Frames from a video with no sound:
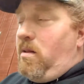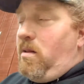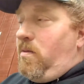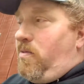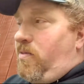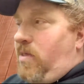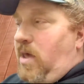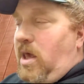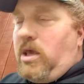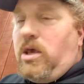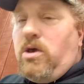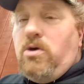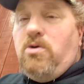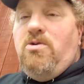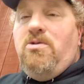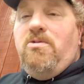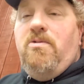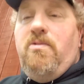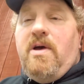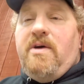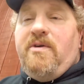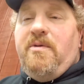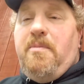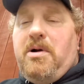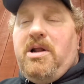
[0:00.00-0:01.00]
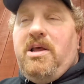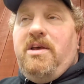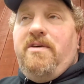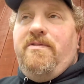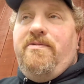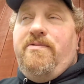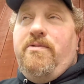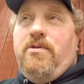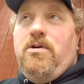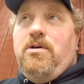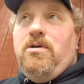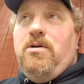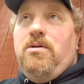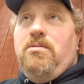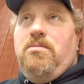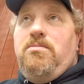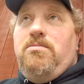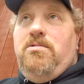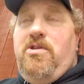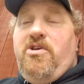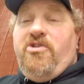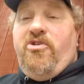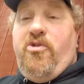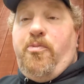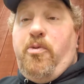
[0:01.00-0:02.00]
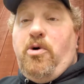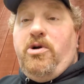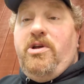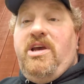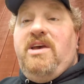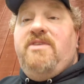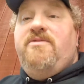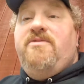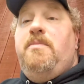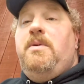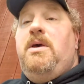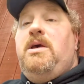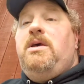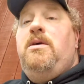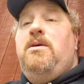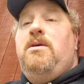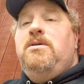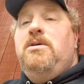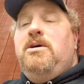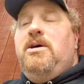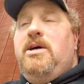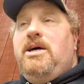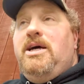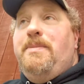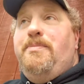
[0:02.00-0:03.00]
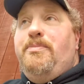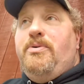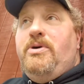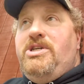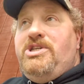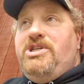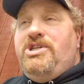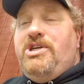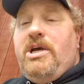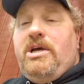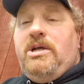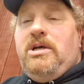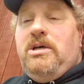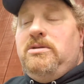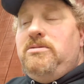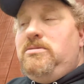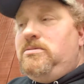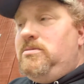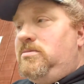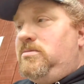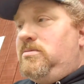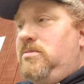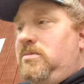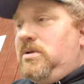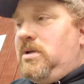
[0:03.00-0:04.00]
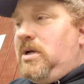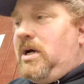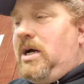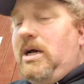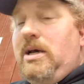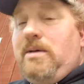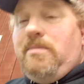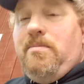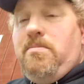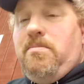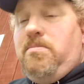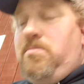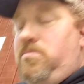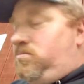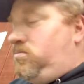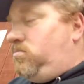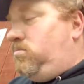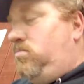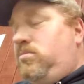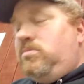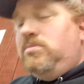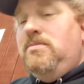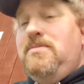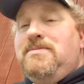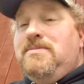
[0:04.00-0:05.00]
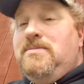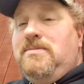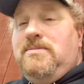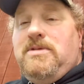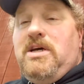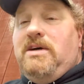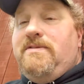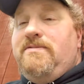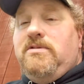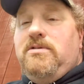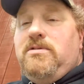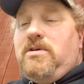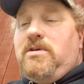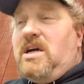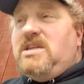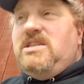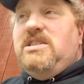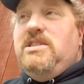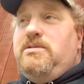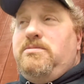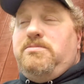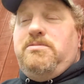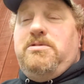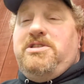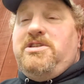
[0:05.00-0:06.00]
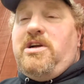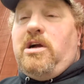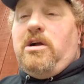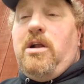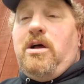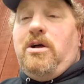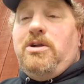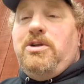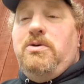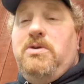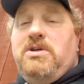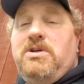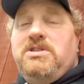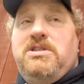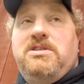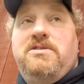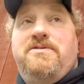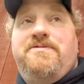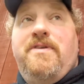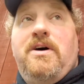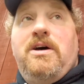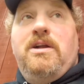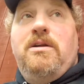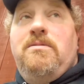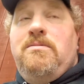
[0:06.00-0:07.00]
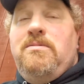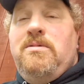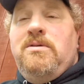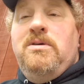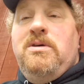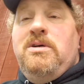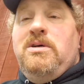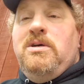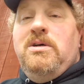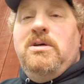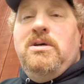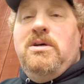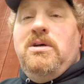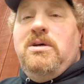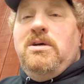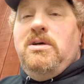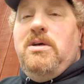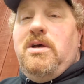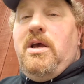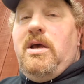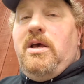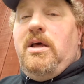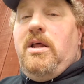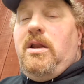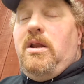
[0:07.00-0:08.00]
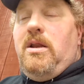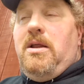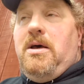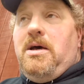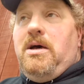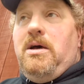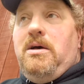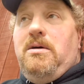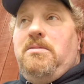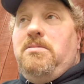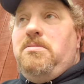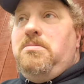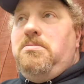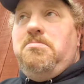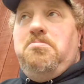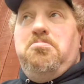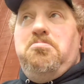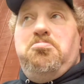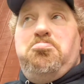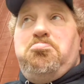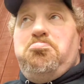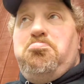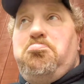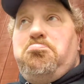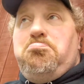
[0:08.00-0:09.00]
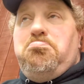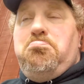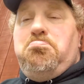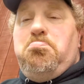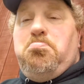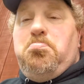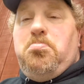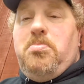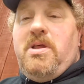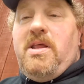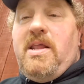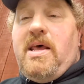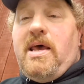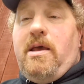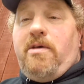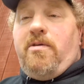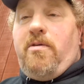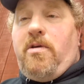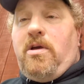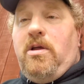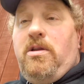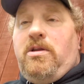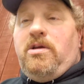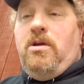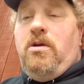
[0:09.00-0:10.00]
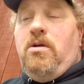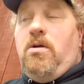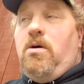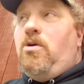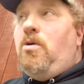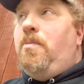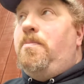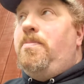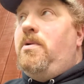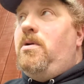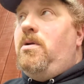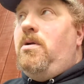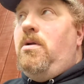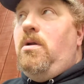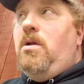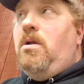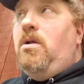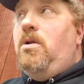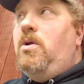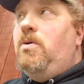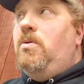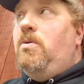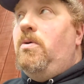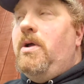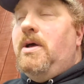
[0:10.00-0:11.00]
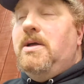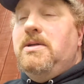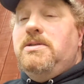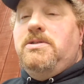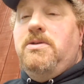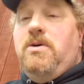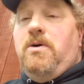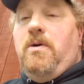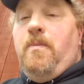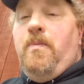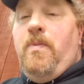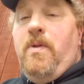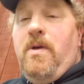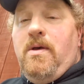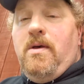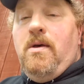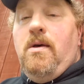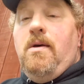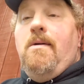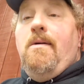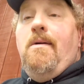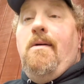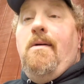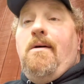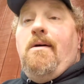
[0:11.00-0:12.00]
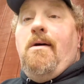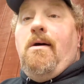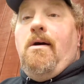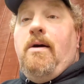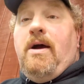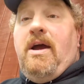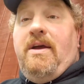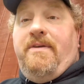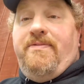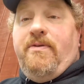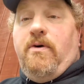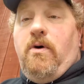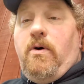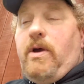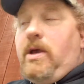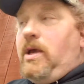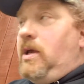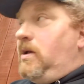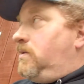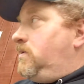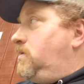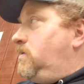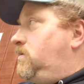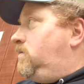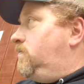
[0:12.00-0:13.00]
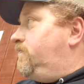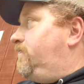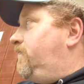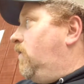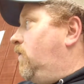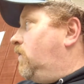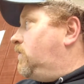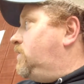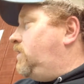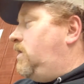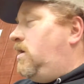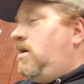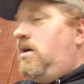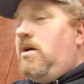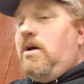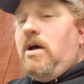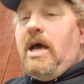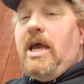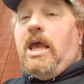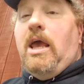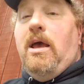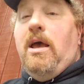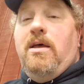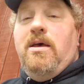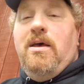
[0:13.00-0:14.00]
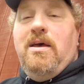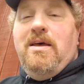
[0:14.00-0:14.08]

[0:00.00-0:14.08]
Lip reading: thank you everybody for the support you give me. I appreciate it. I just started out doing this as fun, and I continue to hope doing it. So, all right, folks, I can